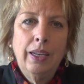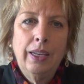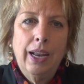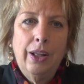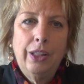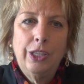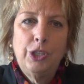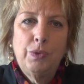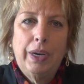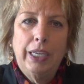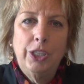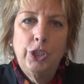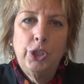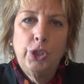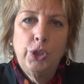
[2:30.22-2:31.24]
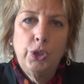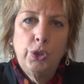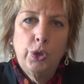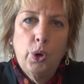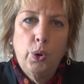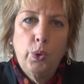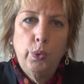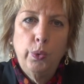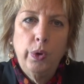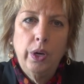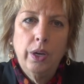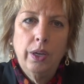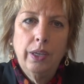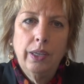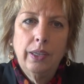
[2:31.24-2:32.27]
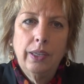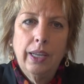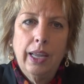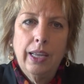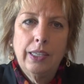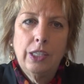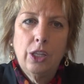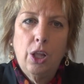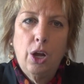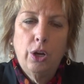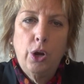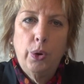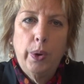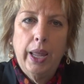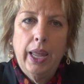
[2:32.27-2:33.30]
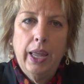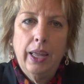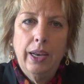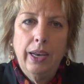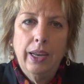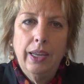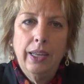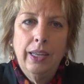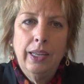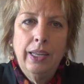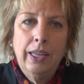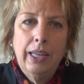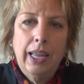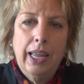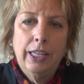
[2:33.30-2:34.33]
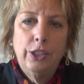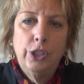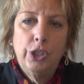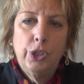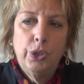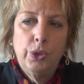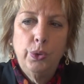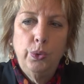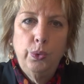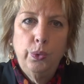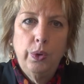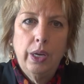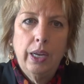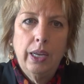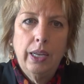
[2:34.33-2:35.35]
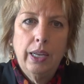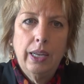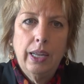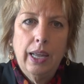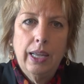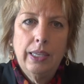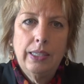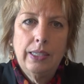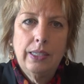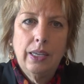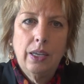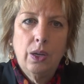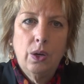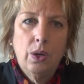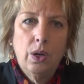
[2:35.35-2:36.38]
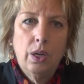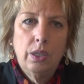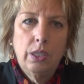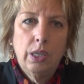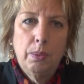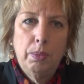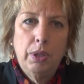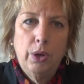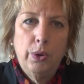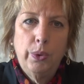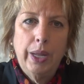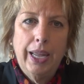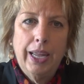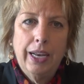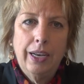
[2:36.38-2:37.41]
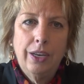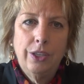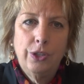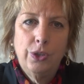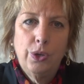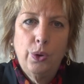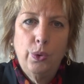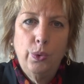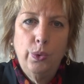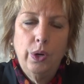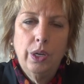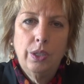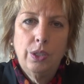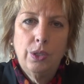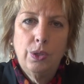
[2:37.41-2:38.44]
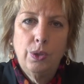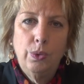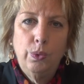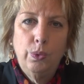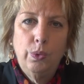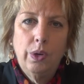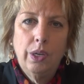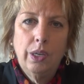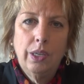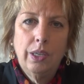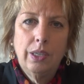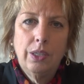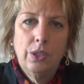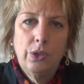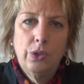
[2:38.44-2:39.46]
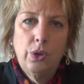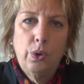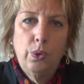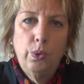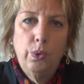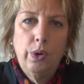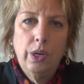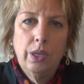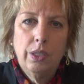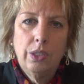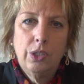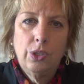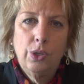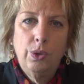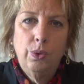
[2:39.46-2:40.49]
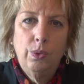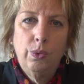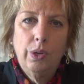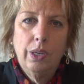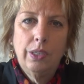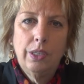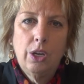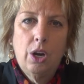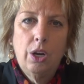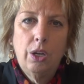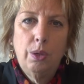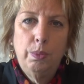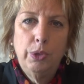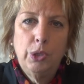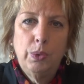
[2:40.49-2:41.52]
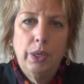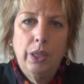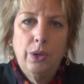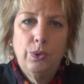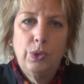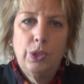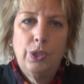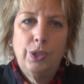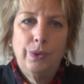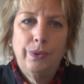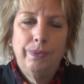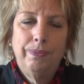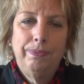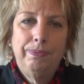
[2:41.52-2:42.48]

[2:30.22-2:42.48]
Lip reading: Now let's write sown, S long O-N, and soon, S-double-O-N. Sown, soon. Sown, soon. Toggle between those two.